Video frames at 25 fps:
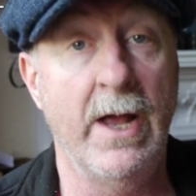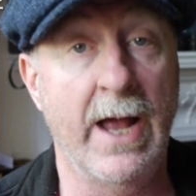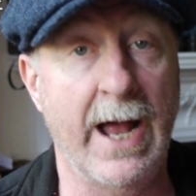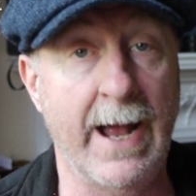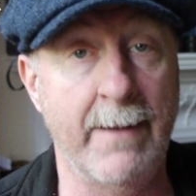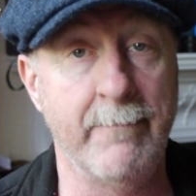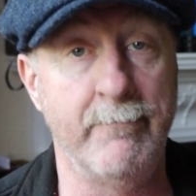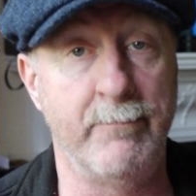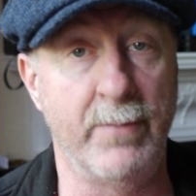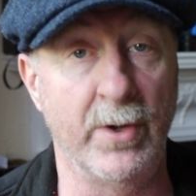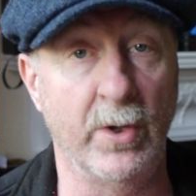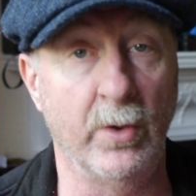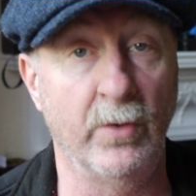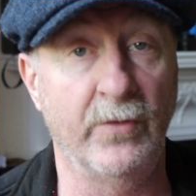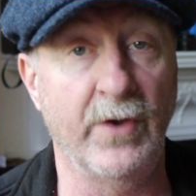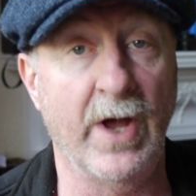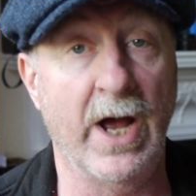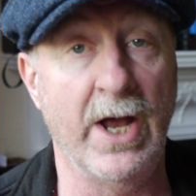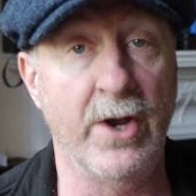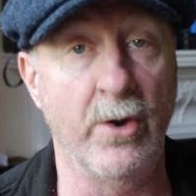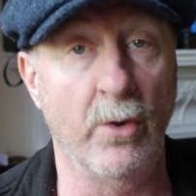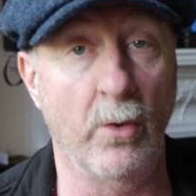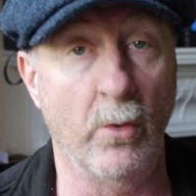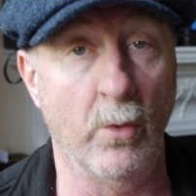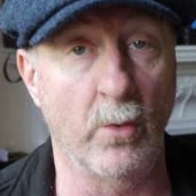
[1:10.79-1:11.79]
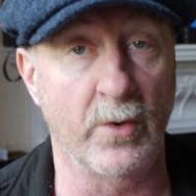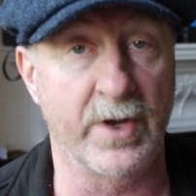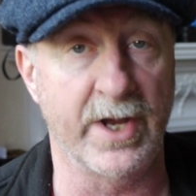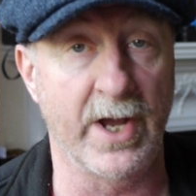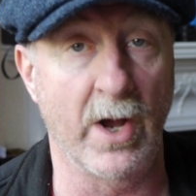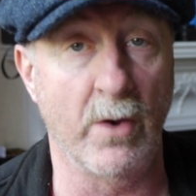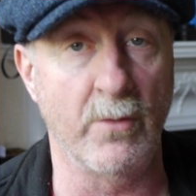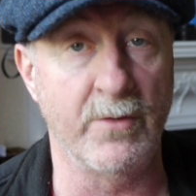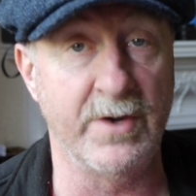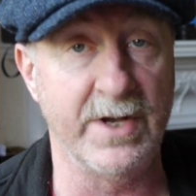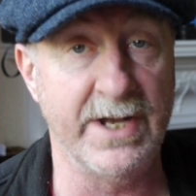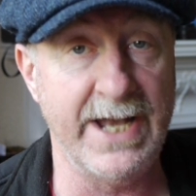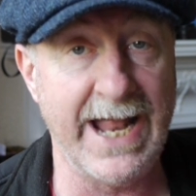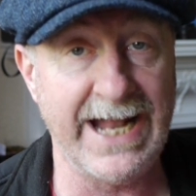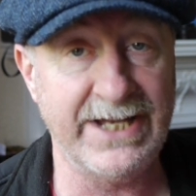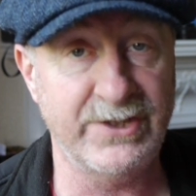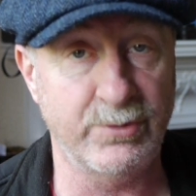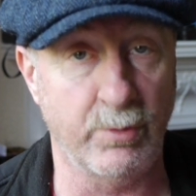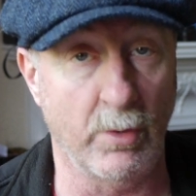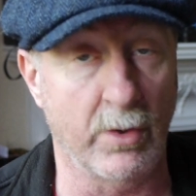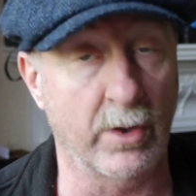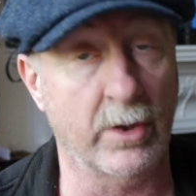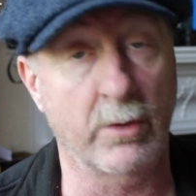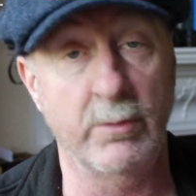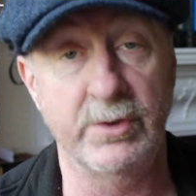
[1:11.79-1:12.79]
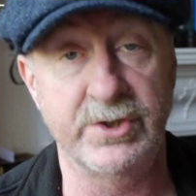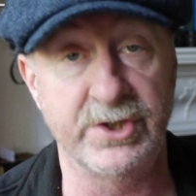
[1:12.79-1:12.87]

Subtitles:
and build an audio network,